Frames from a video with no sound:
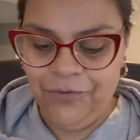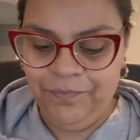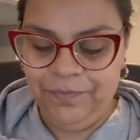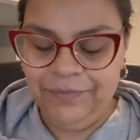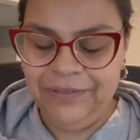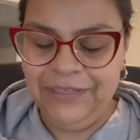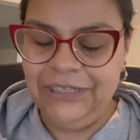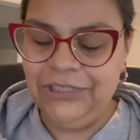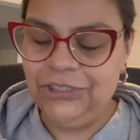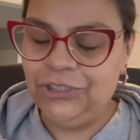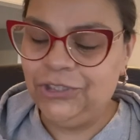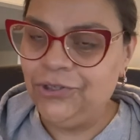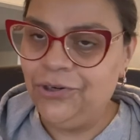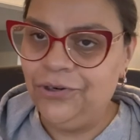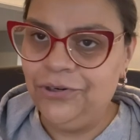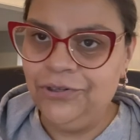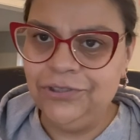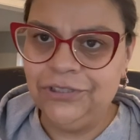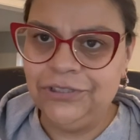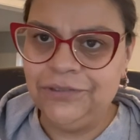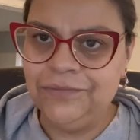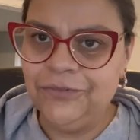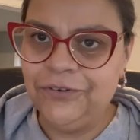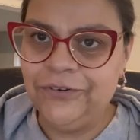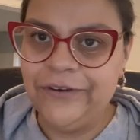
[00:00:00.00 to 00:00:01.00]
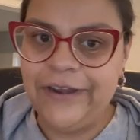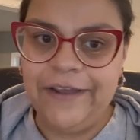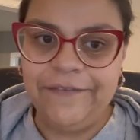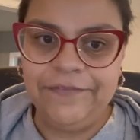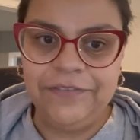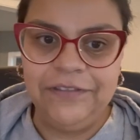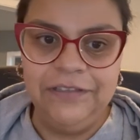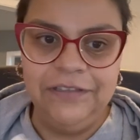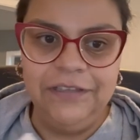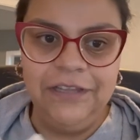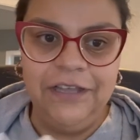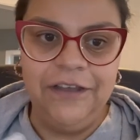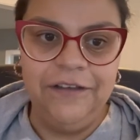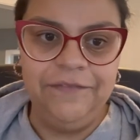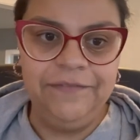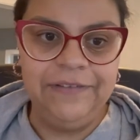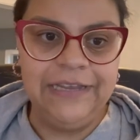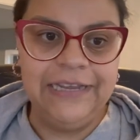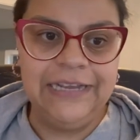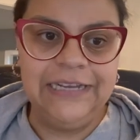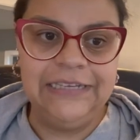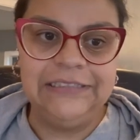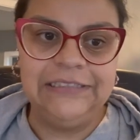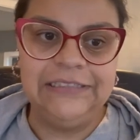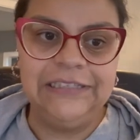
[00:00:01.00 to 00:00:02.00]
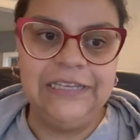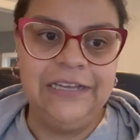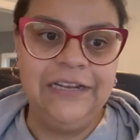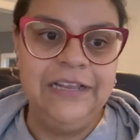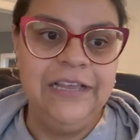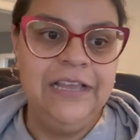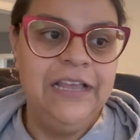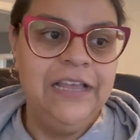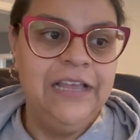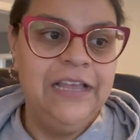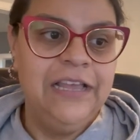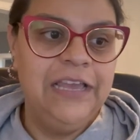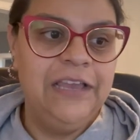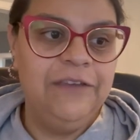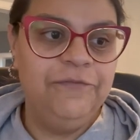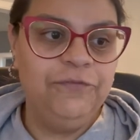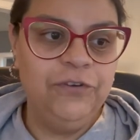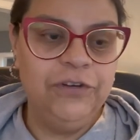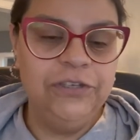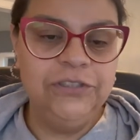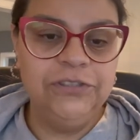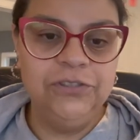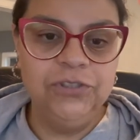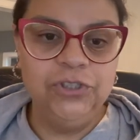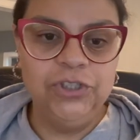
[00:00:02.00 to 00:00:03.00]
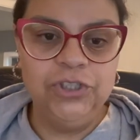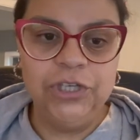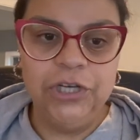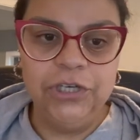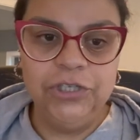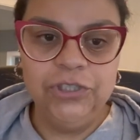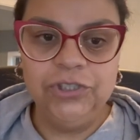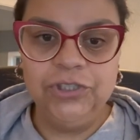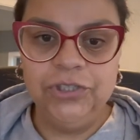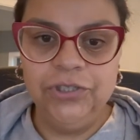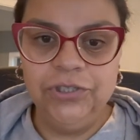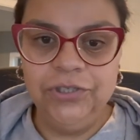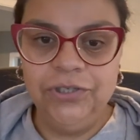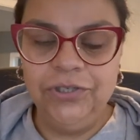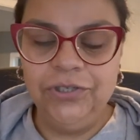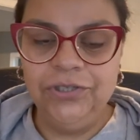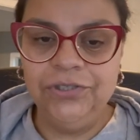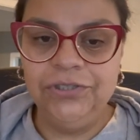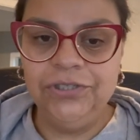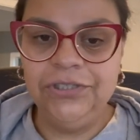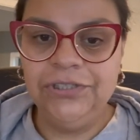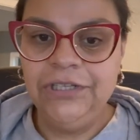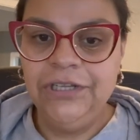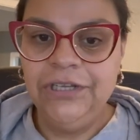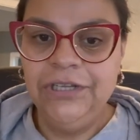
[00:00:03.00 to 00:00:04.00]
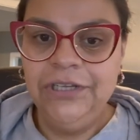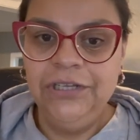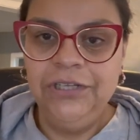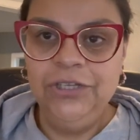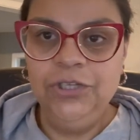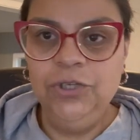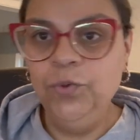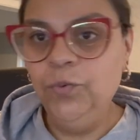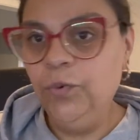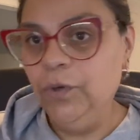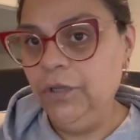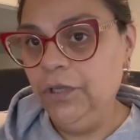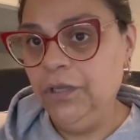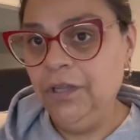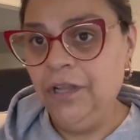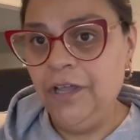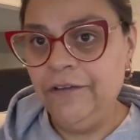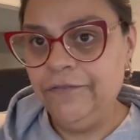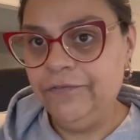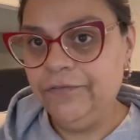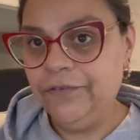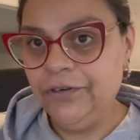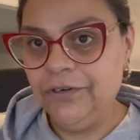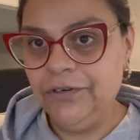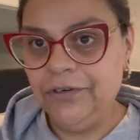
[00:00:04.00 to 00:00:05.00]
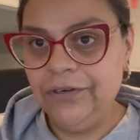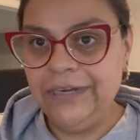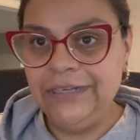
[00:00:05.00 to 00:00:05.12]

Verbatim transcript: Please show her some crafty love. Like I said, if you're into junk journals, you will love her.